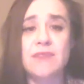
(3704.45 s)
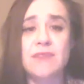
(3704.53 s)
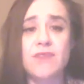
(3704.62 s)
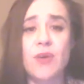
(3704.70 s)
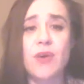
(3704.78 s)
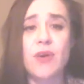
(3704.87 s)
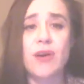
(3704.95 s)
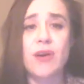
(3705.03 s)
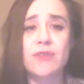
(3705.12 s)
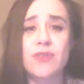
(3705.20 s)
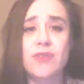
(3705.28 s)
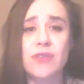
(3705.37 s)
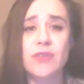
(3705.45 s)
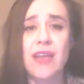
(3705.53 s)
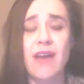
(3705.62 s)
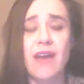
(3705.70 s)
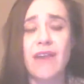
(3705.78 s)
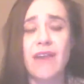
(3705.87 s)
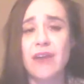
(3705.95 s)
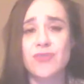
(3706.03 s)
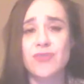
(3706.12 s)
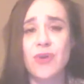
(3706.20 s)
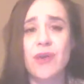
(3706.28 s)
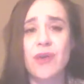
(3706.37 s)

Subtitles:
of Jonah, and certainly not Vera Drew.